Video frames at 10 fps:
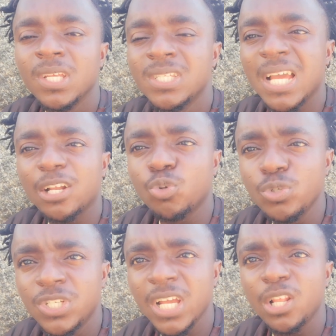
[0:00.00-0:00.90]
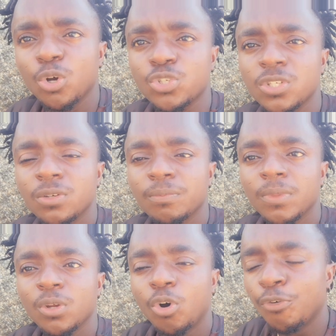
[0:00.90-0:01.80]
They are too jealous
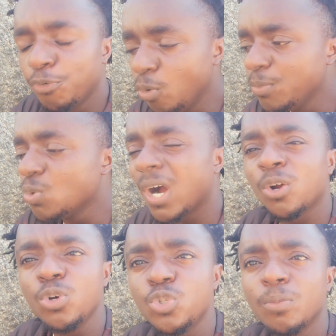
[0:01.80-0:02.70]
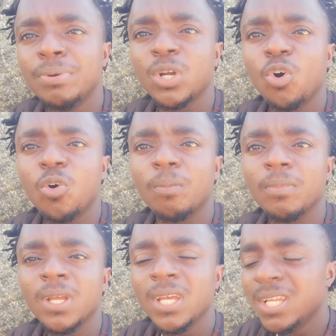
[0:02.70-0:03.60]
of whom you are going to
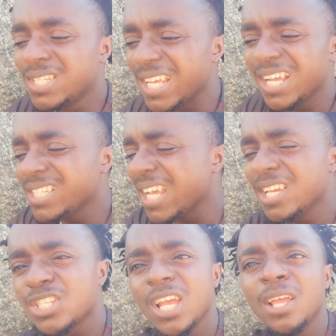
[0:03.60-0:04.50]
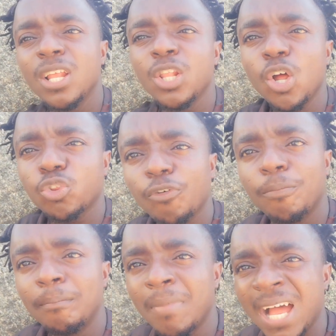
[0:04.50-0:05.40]
become. There is a lot of
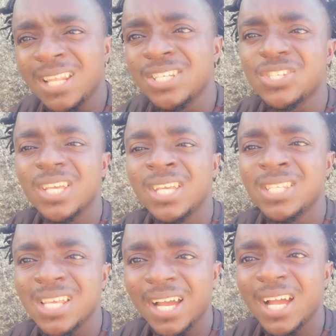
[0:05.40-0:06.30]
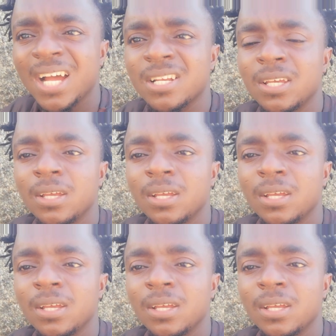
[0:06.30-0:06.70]
malice in their heart